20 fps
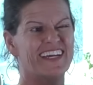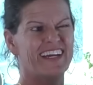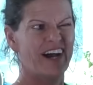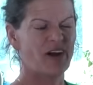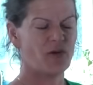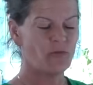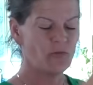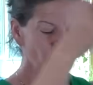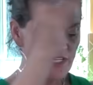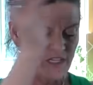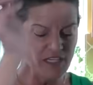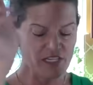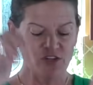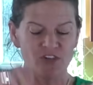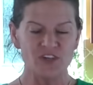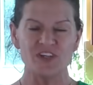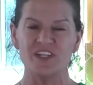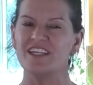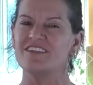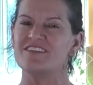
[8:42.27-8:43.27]
A really
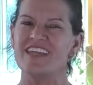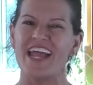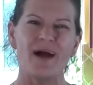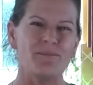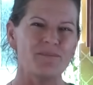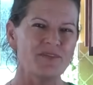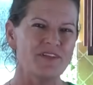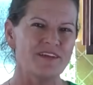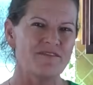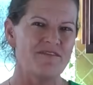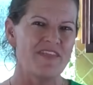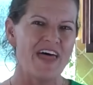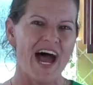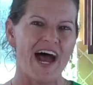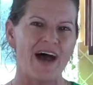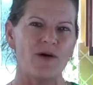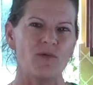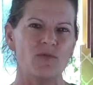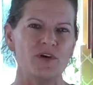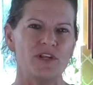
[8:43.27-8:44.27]
good example of
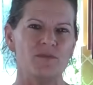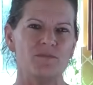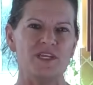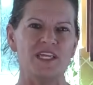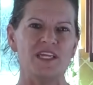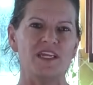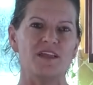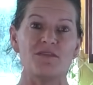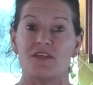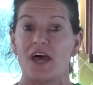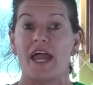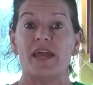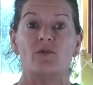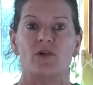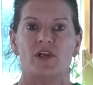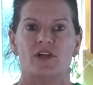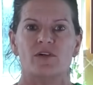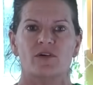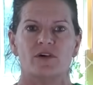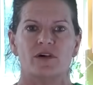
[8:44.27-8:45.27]
that would be
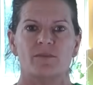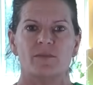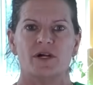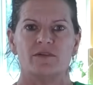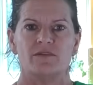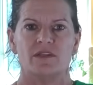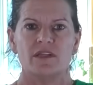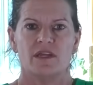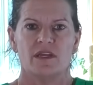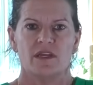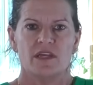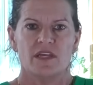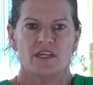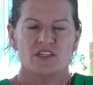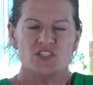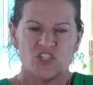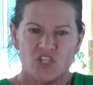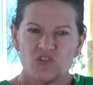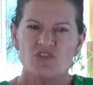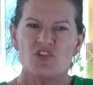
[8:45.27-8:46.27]
thyroid hormone.
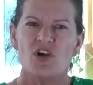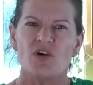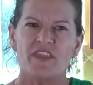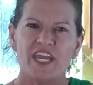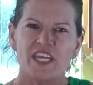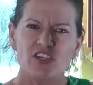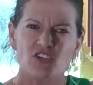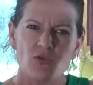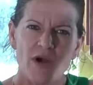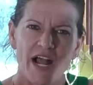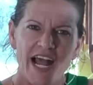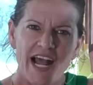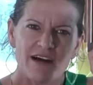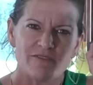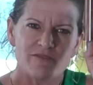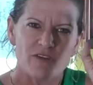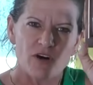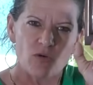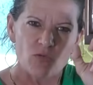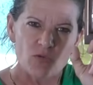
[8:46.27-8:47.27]
Do you know that you
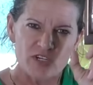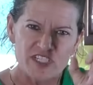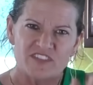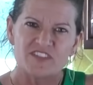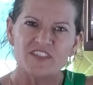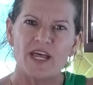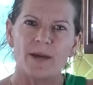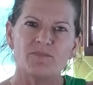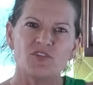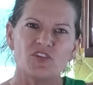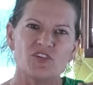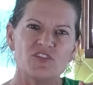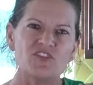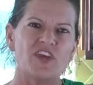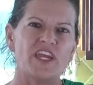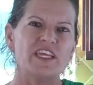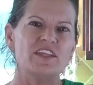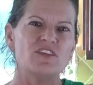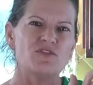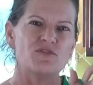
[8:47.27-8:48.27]
have receptor
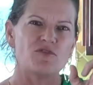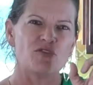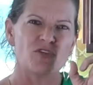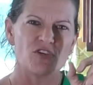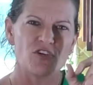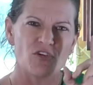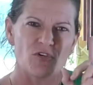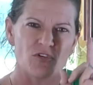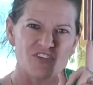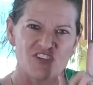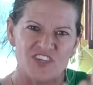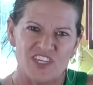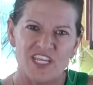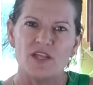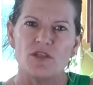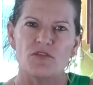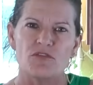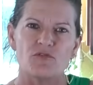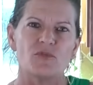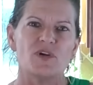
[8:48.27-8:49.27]
sites for your
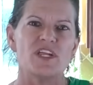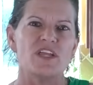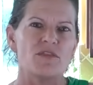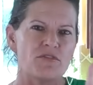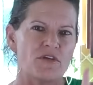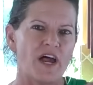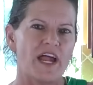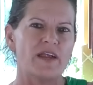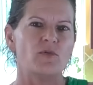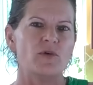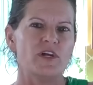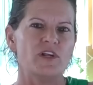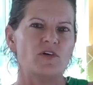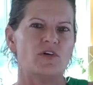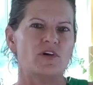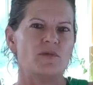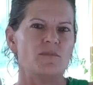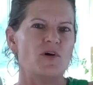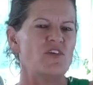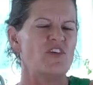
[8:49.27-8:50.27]
T3 thyroid
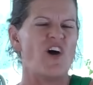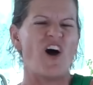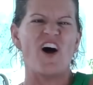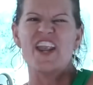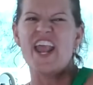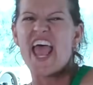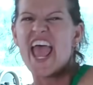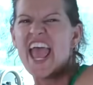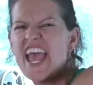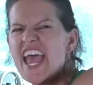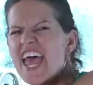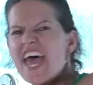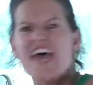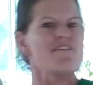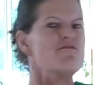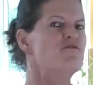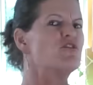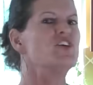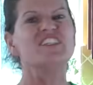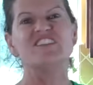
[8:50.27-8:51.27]
hormone on
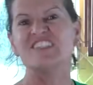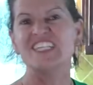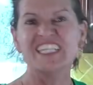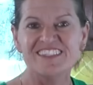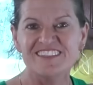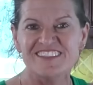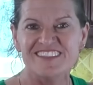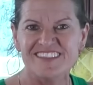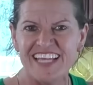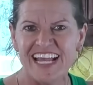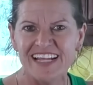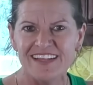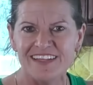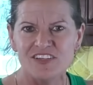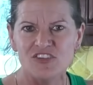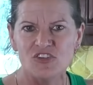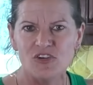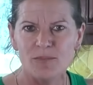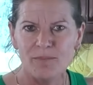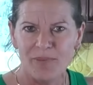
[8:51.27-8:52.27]
every single cell
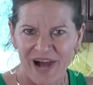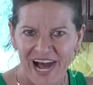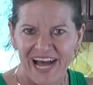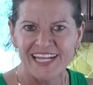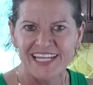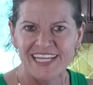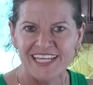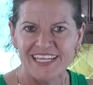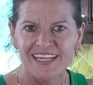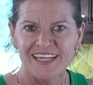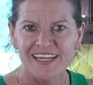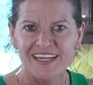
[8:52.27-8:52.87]
in your body?